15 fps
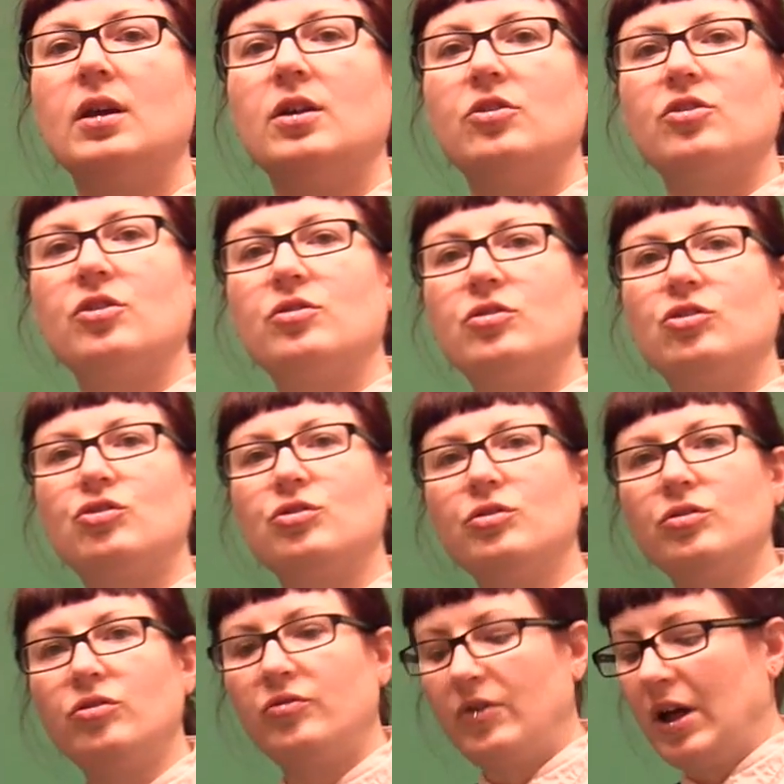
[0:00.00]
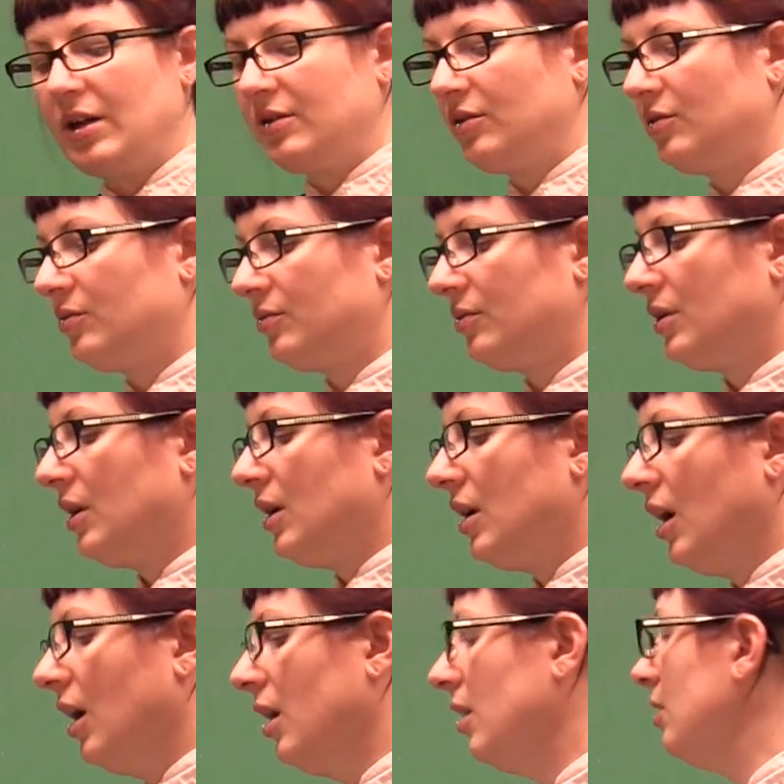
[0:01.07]
So the truth value
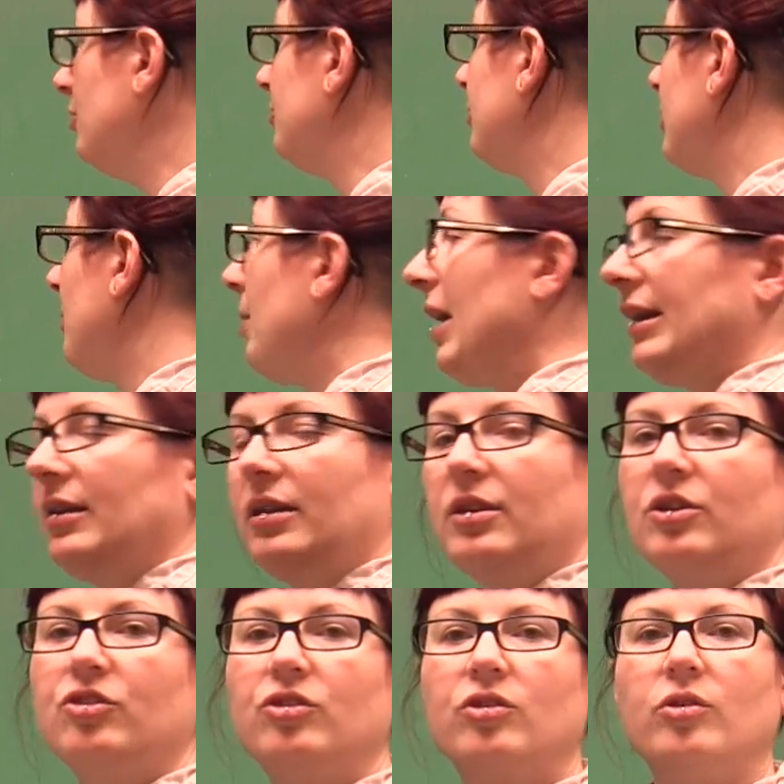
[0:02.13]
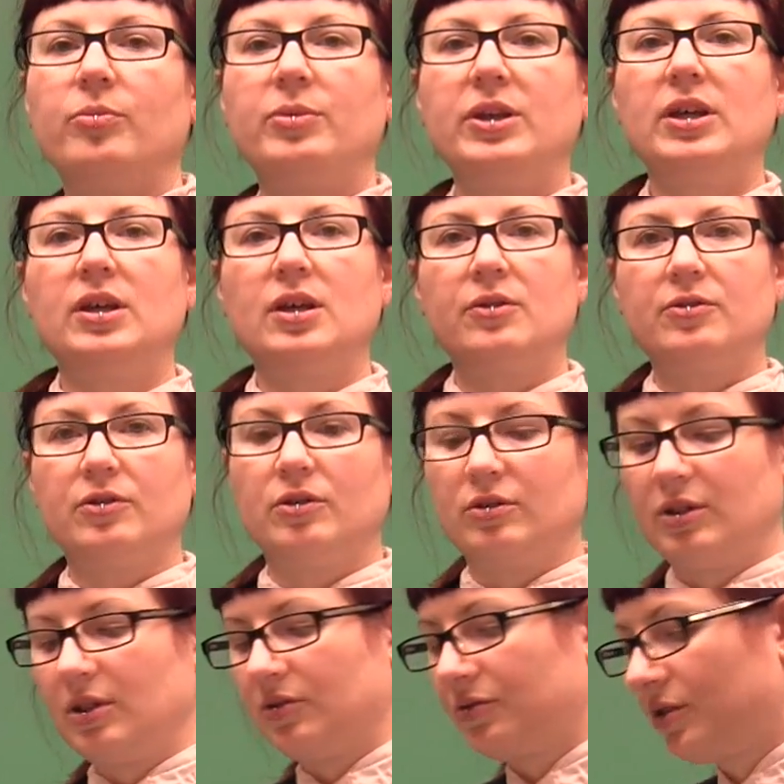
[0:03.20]
of the biconditional P if and
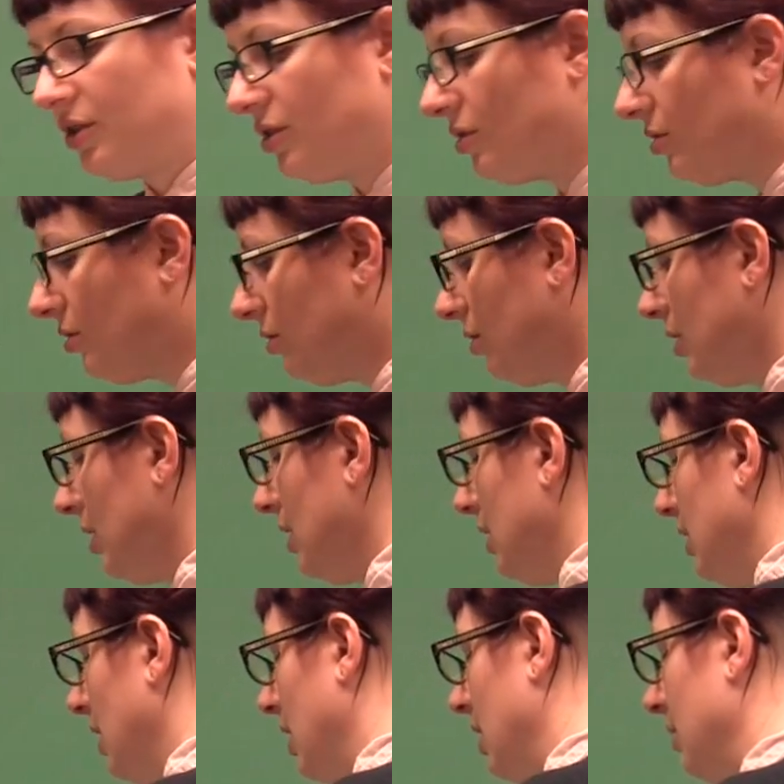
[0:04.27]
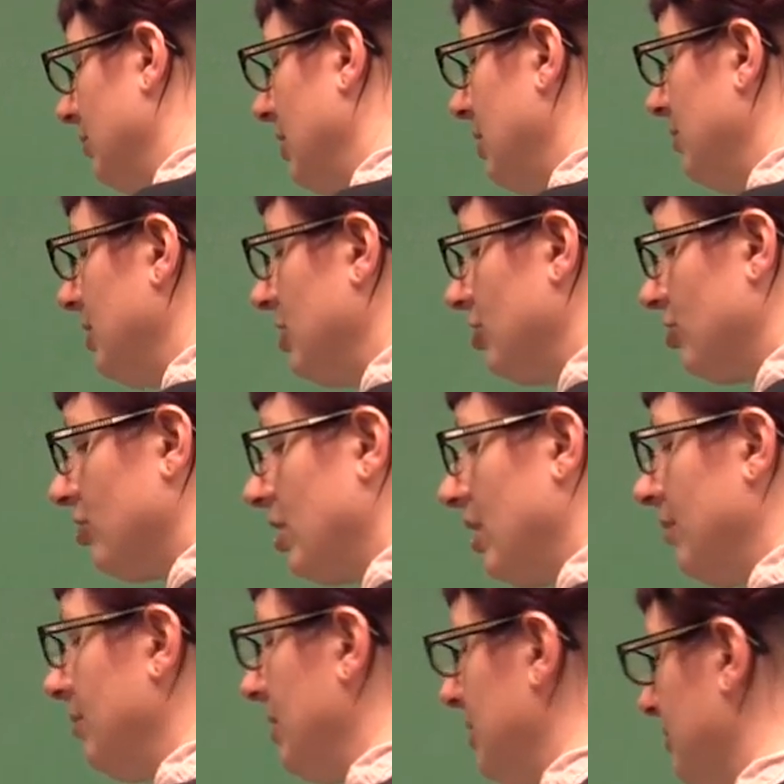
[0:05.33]
only if Q can be
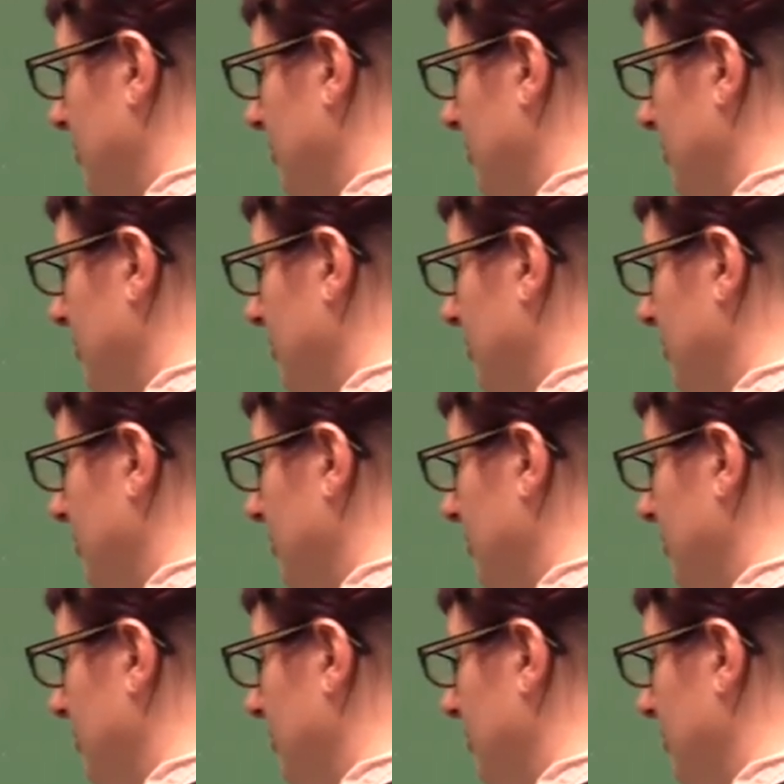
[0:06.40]
described by